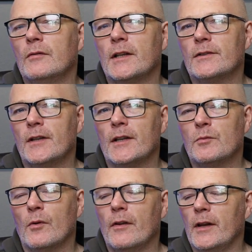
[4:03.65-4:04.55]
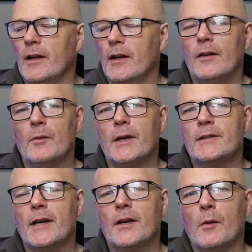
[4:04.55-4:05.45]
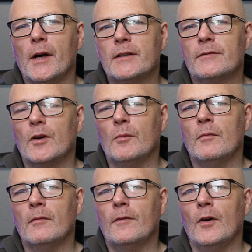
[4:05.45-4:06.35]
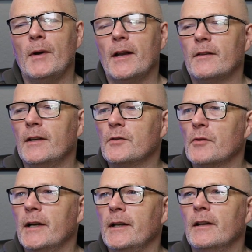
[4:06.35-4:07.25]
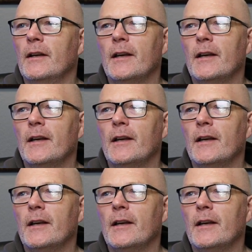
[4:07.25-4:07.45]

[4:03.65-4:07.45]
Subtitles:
That's one of the big takeaways from anything in trading.